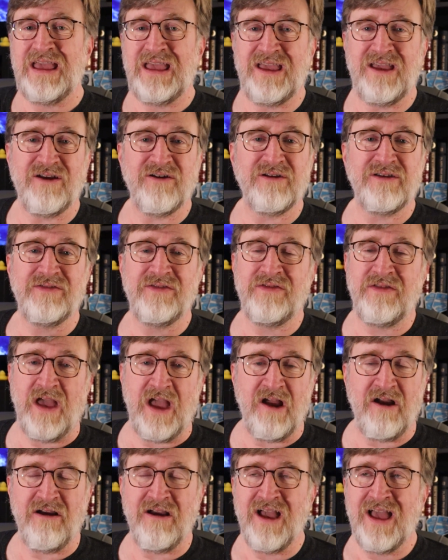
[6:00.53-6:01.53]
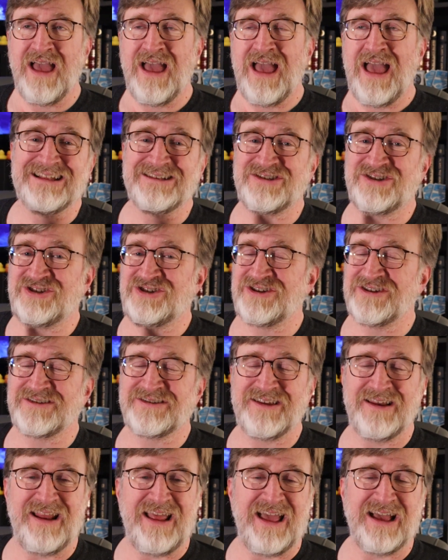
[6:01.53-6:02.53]
here and there. It's
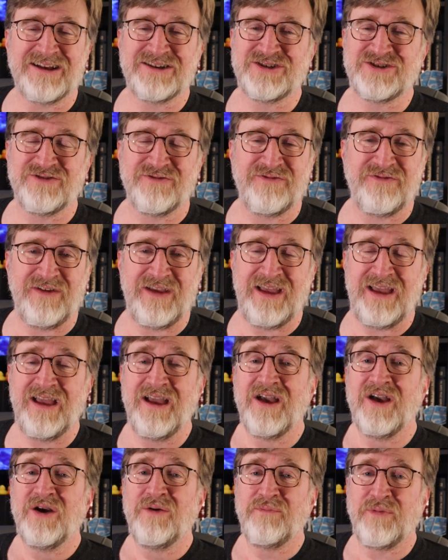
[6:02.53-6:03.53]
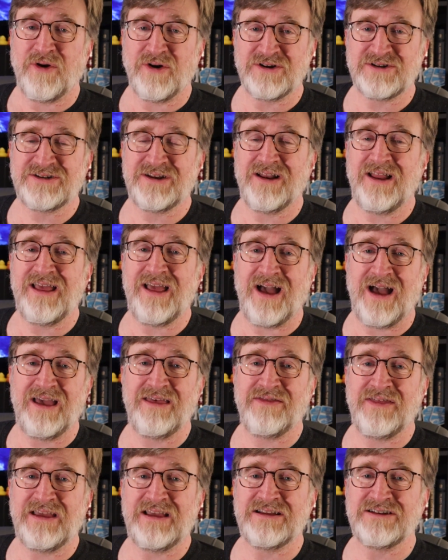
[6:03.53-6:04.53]
just an extra fee. Personally,
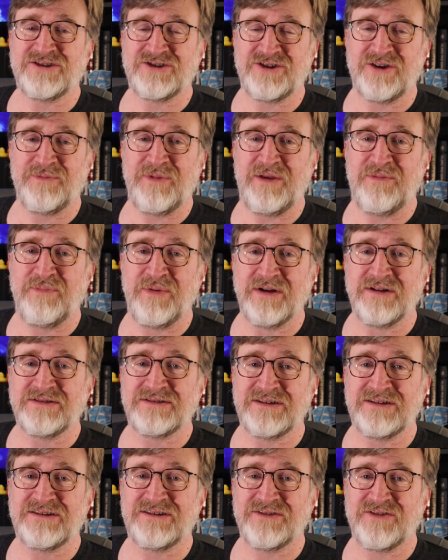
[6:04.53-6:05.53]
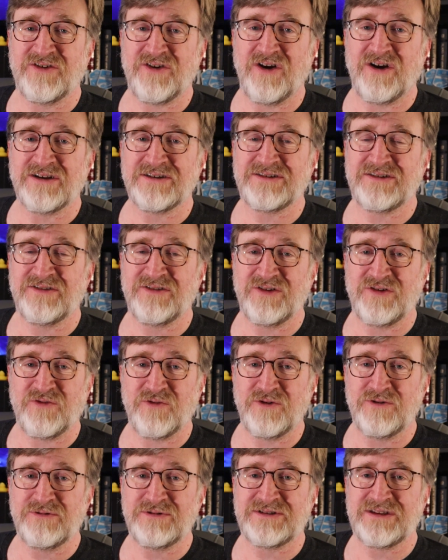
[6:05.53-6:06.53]
I think it should be built into the cost of the
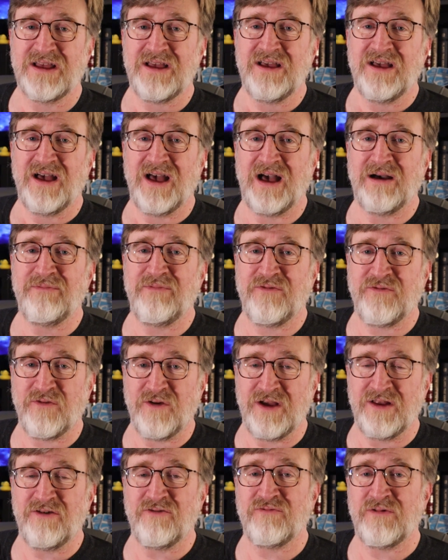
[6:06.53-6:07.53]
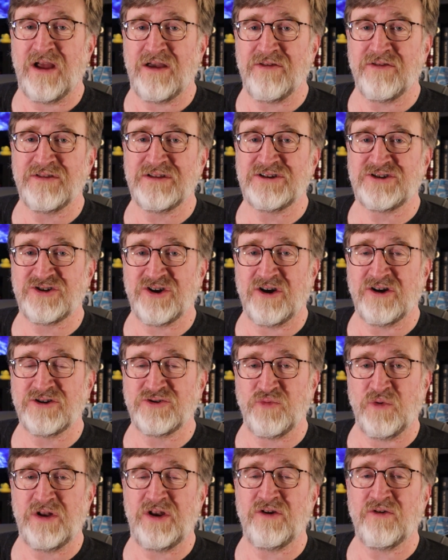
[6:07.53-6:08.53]
cruise up front rather than
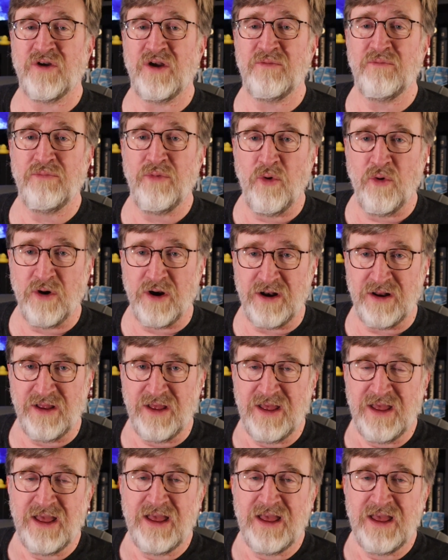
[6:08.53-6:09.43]
charged when you're on board.